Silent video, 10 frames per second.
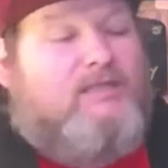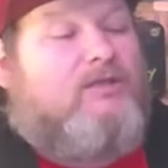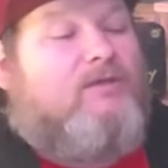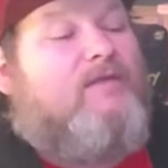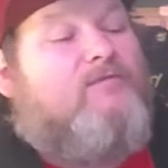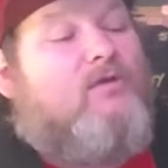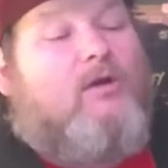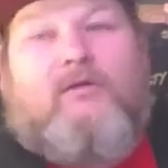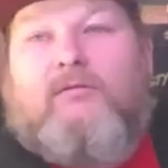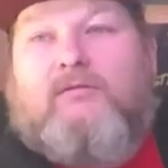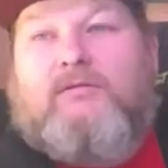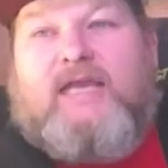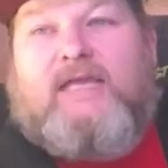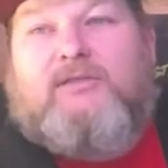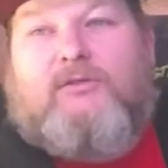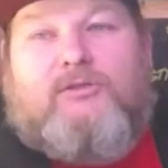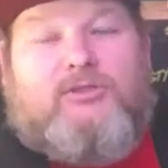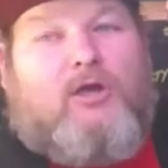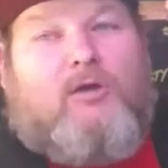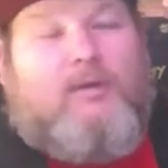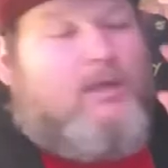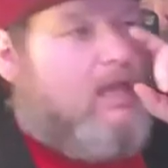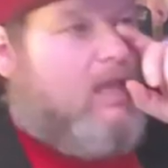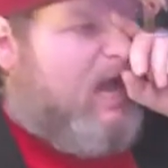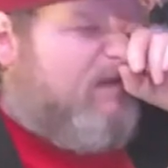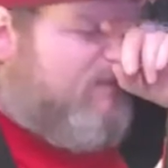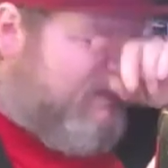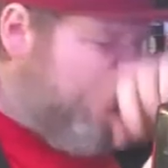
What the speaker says: so they've got tanks on the top. I've had